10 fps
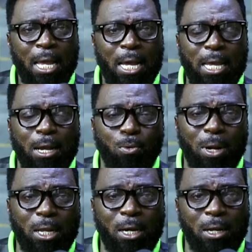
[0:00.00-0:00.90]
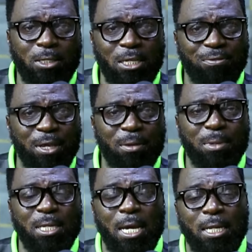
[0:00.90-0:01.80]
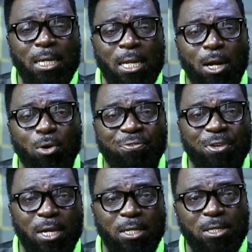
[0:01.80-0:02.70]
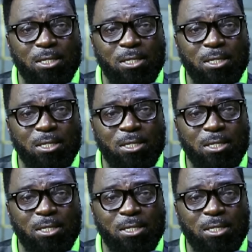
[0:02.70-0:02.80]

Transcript: eye one Ghana TV media na Kofi Ejisu